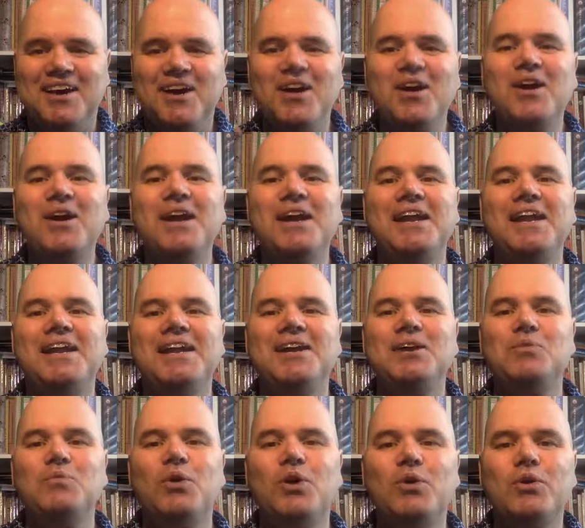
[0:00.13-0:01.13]
Hi
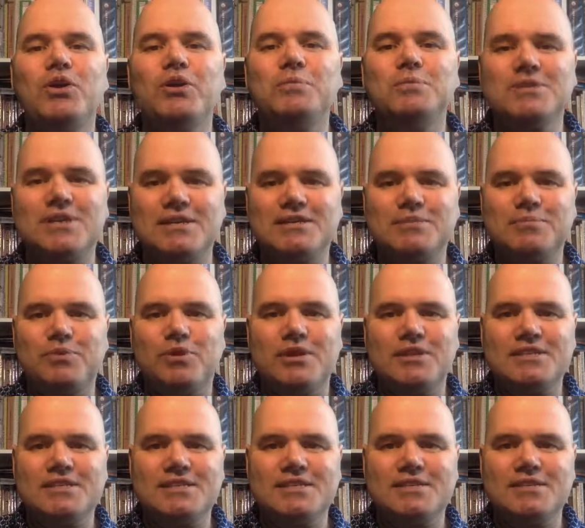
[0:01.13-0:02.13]
and welcome to Active
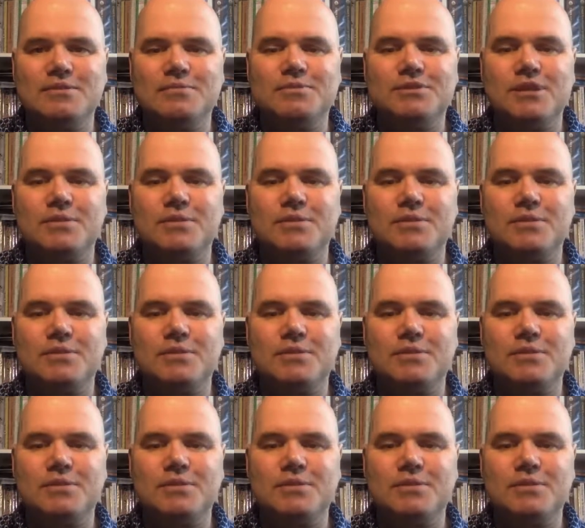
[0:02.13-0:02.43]
Bryant Systems.